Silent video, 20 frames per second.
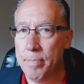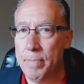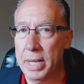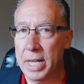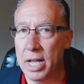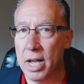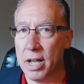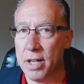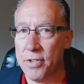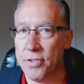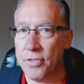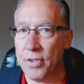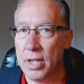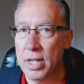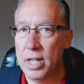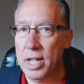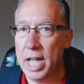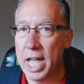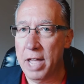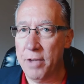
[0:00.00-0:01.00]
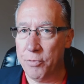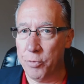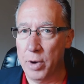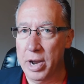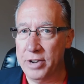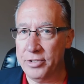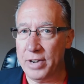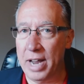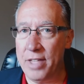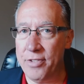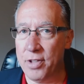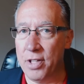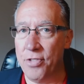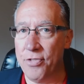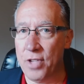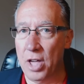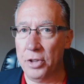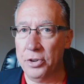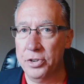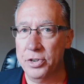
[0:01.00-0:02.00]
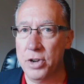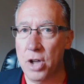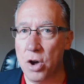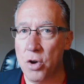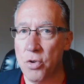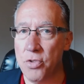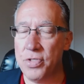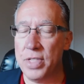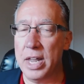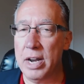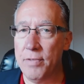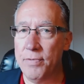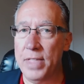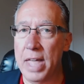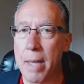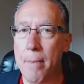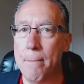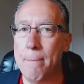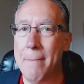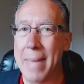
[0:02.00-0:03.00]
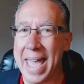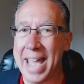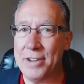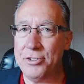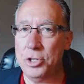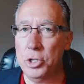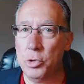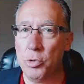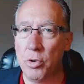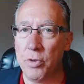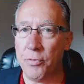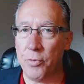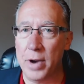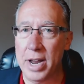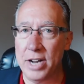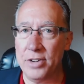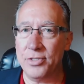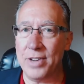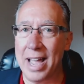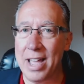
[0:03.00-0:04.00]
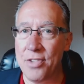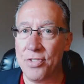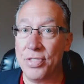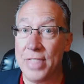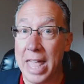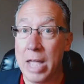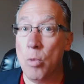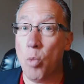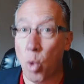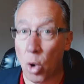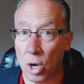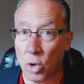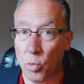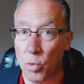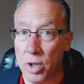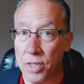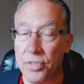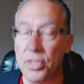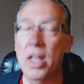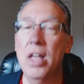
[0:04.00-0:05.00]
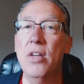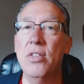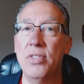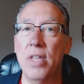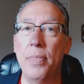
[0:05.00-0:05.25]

because a franchise consultant knows that if they match you to a franchise they work with,